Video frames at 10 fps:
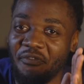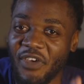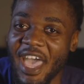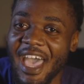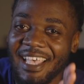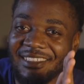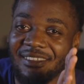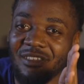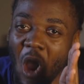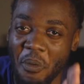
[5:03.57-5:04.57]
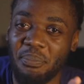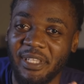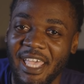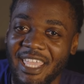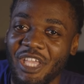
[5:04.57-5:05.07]
fast carbon
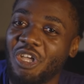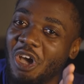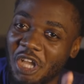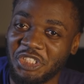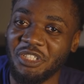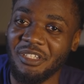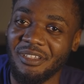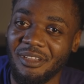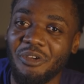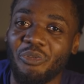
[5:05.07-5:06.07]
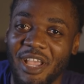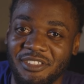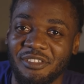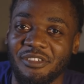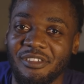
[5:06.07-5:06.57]
plate cushion
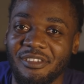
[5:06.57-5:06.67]
racer.